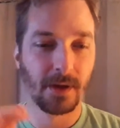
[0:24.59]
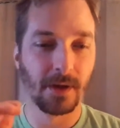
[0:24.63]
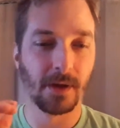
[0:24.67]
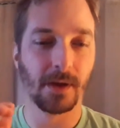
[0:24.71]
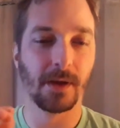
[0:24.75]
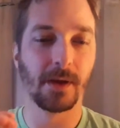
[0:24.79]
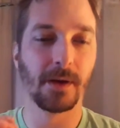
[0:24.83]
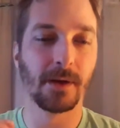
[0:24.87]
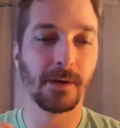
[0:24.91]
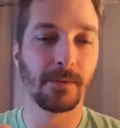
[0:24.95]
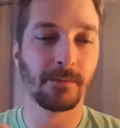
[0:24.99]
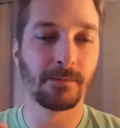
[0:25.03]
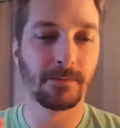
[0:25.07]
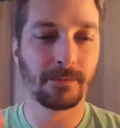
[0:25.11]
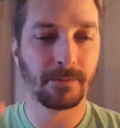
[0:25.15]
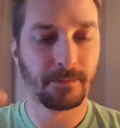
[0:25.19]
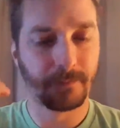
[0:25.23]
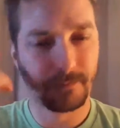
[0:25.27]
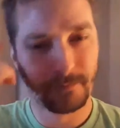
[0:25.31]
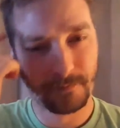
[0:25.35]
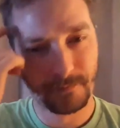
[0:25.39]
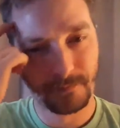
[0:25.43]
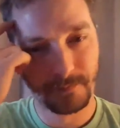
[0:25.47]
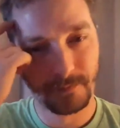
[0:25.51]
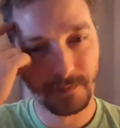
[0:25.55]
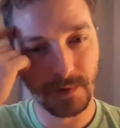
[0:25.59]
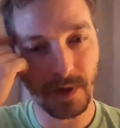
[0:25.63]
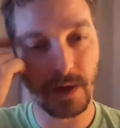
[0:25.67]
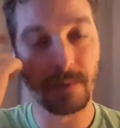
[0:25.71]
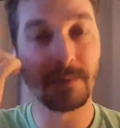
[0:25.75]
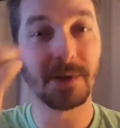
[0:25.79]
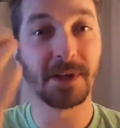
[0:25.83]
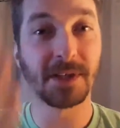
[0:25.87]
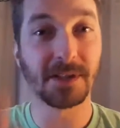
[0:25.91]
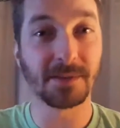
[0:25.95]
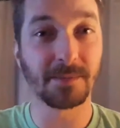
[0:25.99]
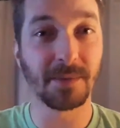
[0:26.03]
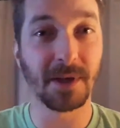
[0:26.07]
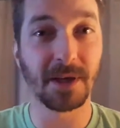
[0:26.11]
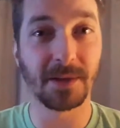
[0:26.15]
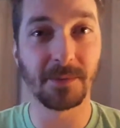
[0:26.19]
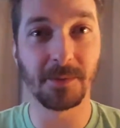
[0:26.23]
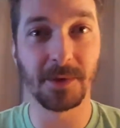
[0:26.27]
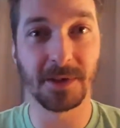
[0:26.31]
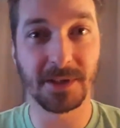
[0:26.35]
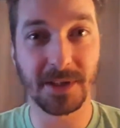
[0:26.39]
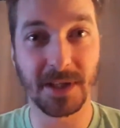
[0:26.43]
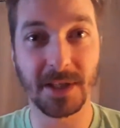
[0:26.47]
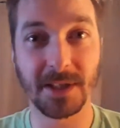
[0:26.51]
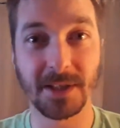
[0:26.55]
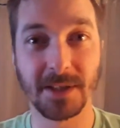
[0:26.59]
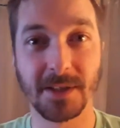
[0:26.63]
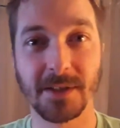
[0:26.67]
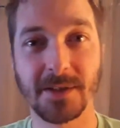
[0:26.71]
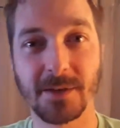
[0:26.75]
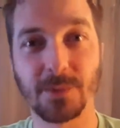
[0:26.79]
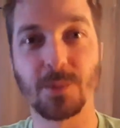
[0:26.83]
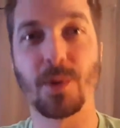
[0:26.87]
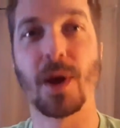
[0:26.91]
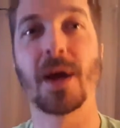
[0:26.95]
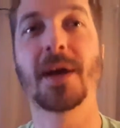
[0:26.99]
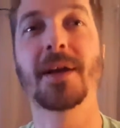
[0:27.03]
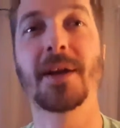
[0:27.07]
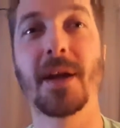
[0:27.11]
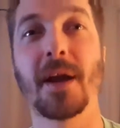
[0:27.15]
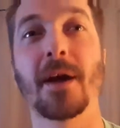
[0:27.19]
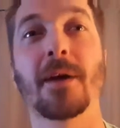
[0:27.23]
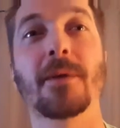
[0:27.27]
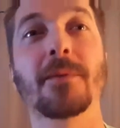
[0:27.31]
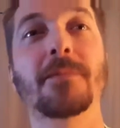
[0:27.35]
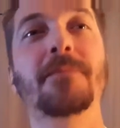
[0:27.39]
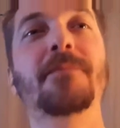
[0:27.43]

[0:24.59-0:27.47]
I'm going to explain what that is right now.